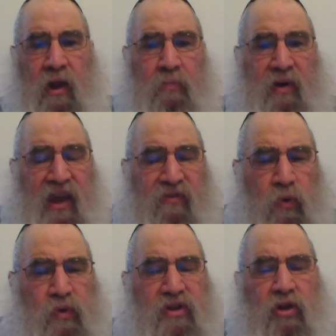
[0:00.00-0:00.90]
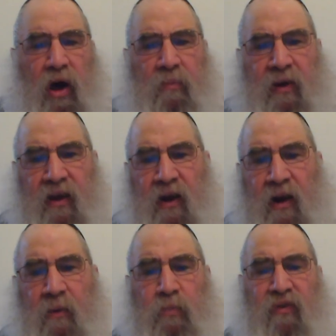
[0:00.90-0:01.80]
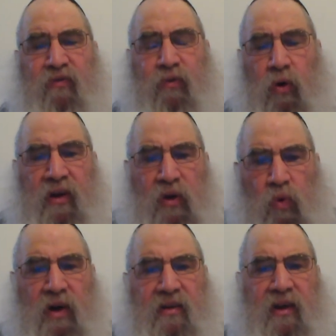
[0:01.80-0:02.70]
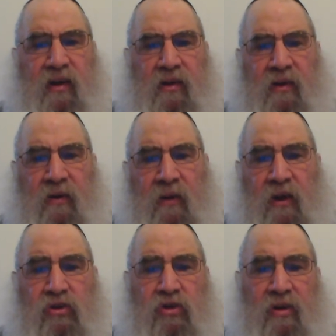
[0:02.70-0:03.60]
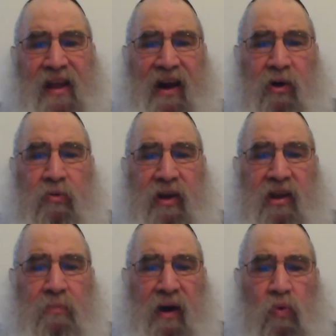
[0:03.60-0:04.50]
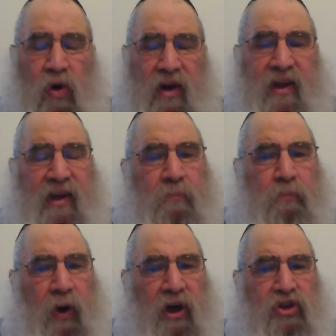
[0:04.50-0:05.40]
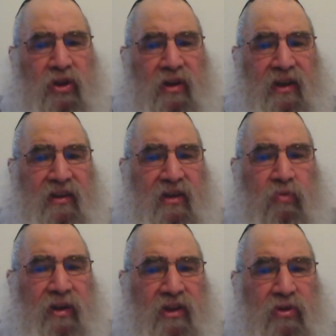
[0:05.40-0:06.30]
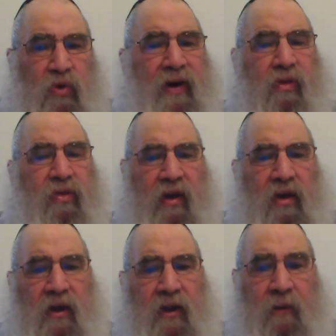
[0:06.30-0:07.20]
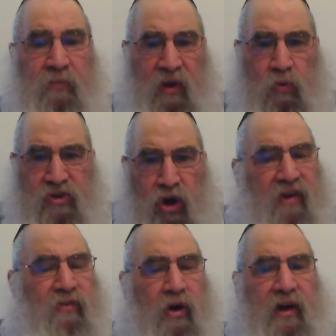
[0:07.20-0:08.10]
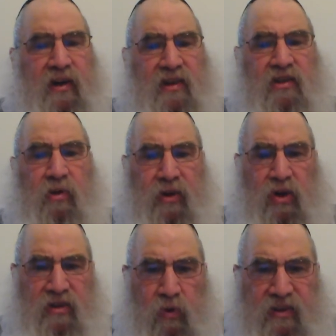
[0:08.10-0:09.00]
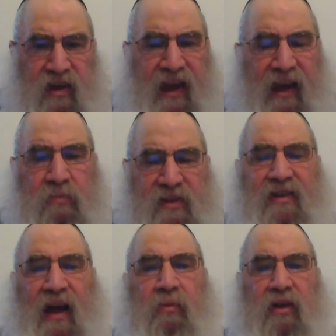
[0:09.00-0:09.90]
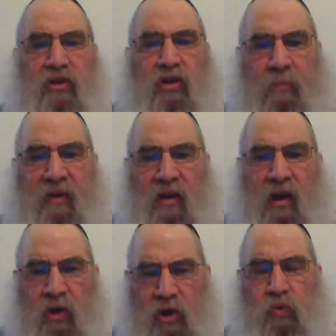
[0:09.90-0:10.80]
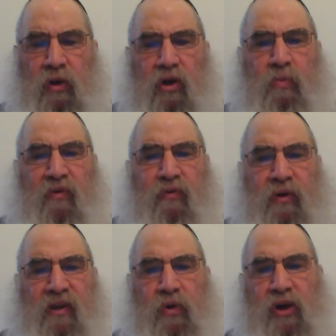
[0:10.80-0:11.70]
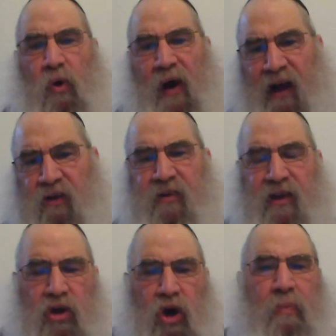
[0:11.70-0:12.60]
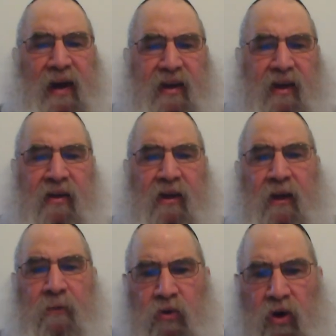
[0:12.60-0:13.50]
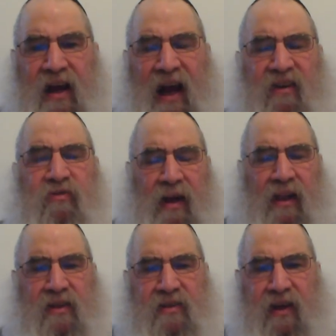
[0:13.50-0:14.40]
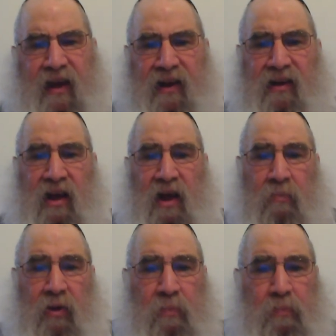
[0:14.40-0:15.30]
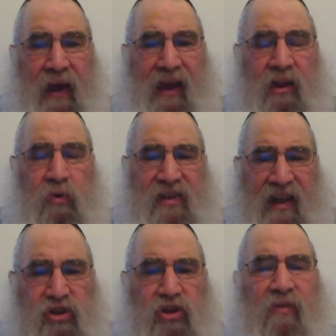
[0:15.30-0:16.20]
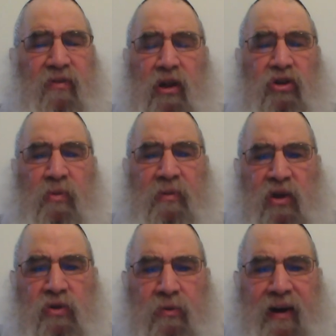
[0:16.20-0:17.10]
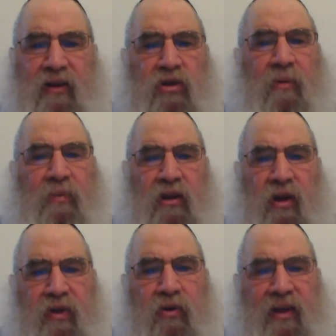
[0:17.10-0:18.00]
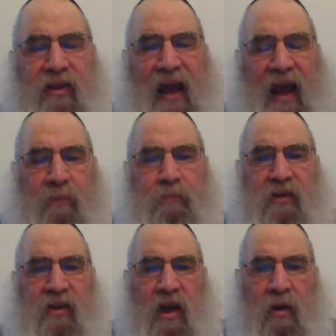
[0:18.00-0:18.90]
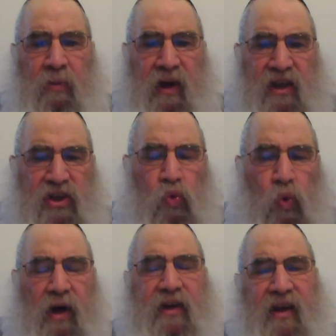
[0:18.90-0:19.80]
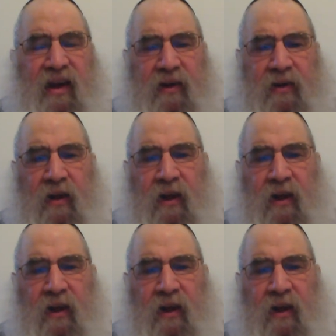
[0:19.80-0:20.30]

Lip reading: But if he was tamei before he walked in, so now, really, by walking in partially, he didn't really do anything. He was over on the Isser because he was again mistabil l'tamei, because we learned before that when you go out and then you go back in, you're chayiv malchus again. But l'peil, it was like sava l'tamei. He was already tamei. Nothing really happened by his walking in.